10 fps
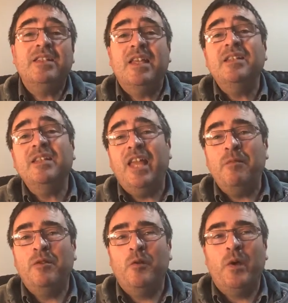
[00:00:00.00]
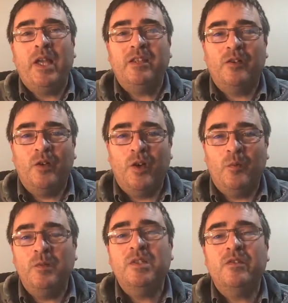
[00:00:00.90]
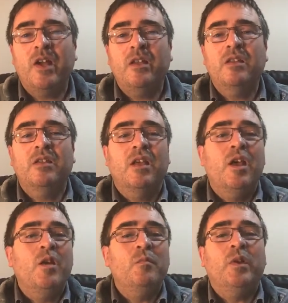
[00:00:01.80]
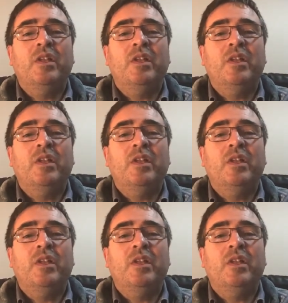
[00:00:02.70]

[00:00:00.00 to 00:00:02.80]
And they didn't keep going in their own strength,